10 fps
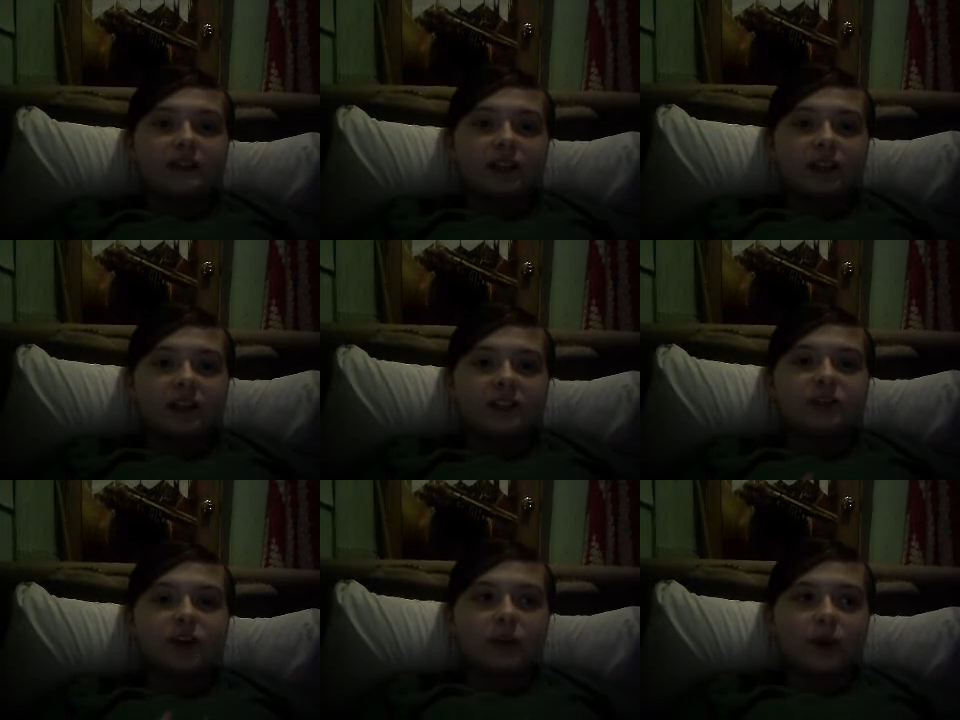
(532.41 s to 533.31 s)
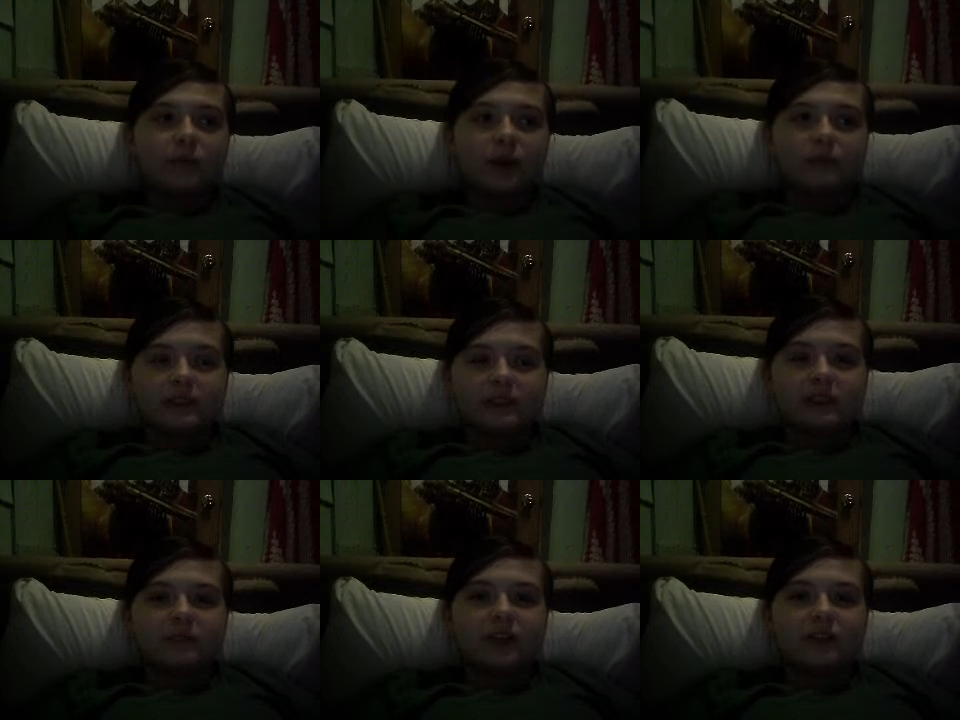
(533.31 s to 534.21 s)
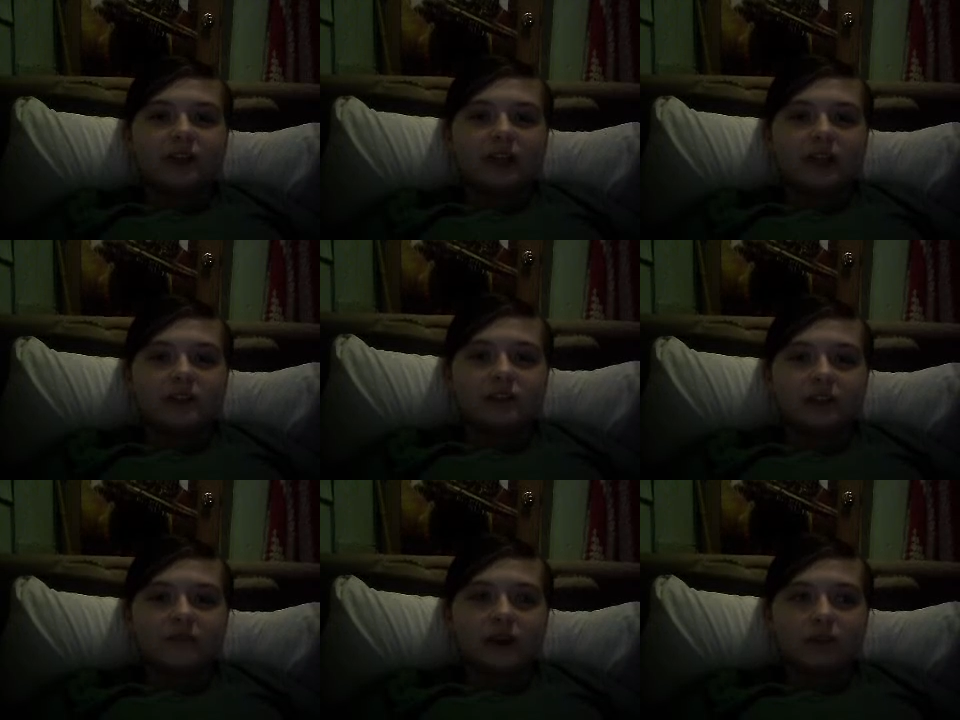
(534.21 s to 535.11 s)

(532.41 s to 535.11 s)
took away my recess because I guess she found out